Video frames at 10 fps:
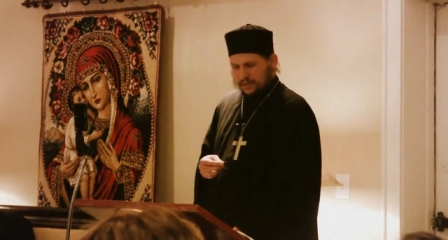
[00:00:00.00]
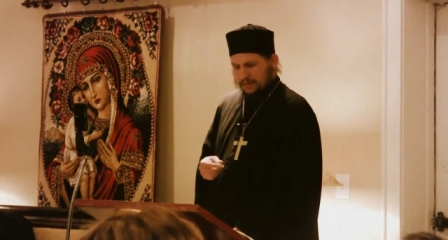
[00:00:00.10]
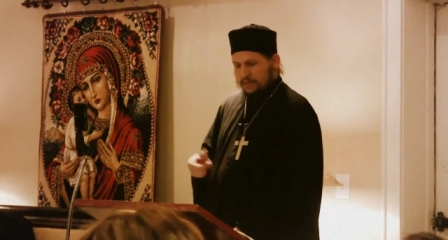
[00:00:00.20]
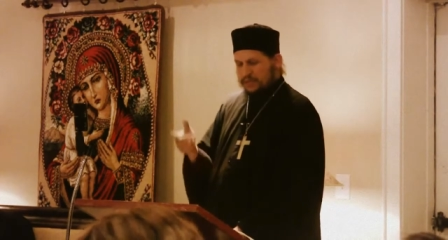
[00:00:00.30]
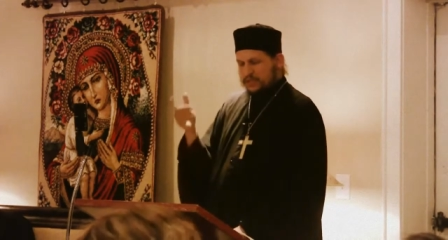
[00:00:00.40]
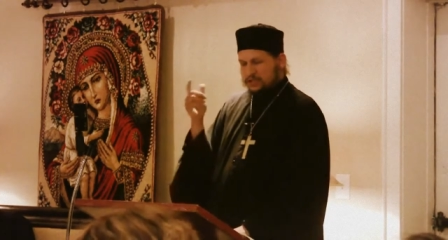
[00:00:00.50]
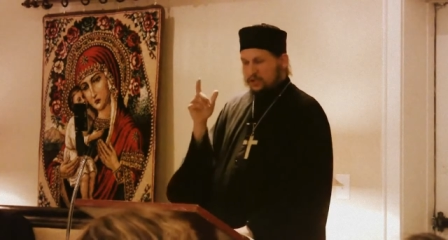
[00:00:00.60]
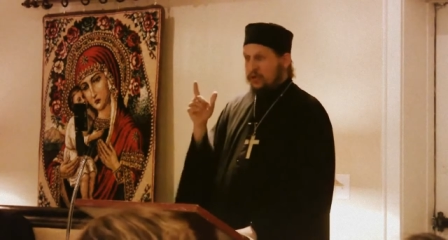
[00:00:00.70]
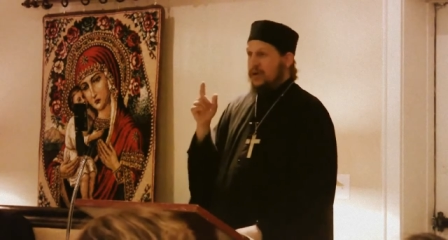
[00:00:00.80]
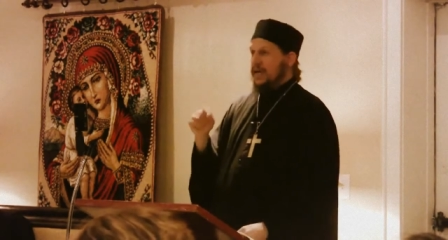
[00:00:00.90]
Let me read you a
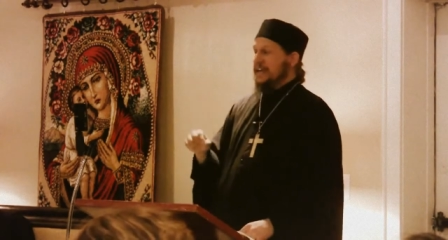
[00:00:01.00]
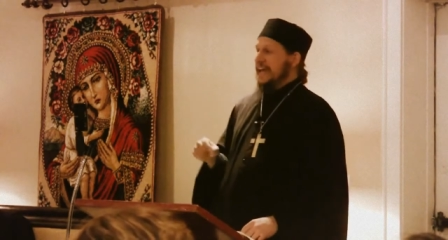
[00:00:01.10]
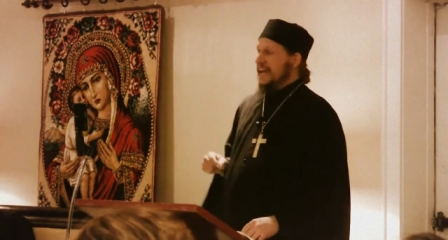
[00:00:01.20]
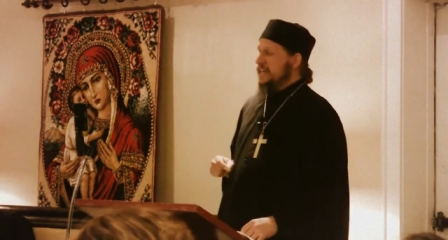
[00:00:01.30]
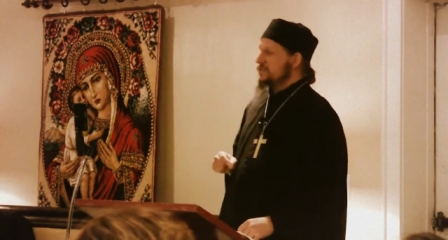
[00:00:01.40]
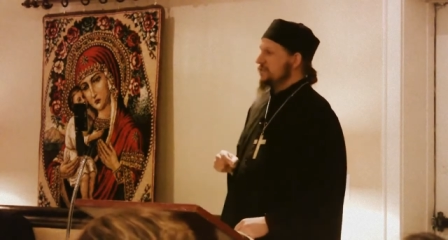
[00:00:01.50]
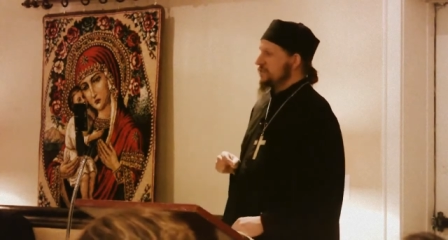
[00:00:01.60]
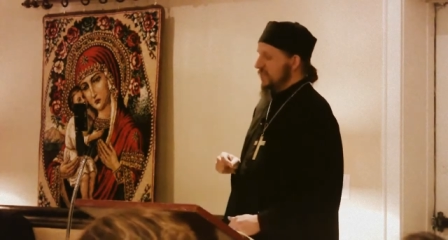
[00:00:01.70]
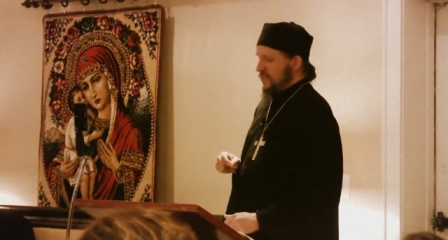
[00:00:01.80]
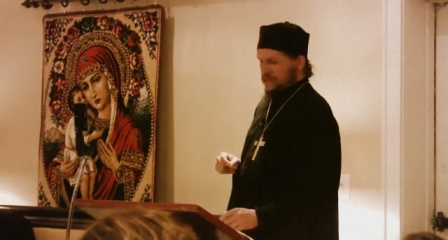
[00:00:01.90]
story at age
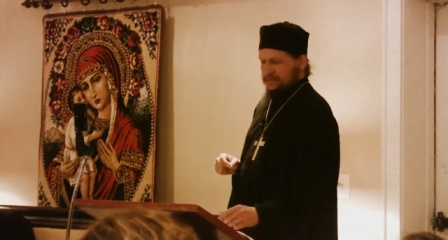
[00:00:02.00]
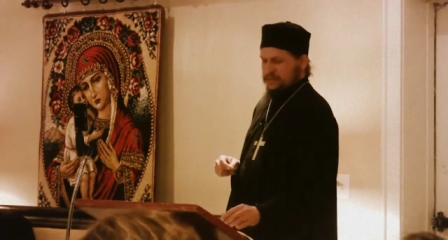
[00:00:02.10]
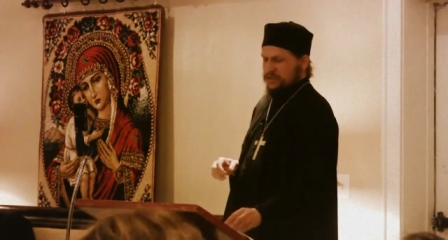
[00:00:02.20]
15,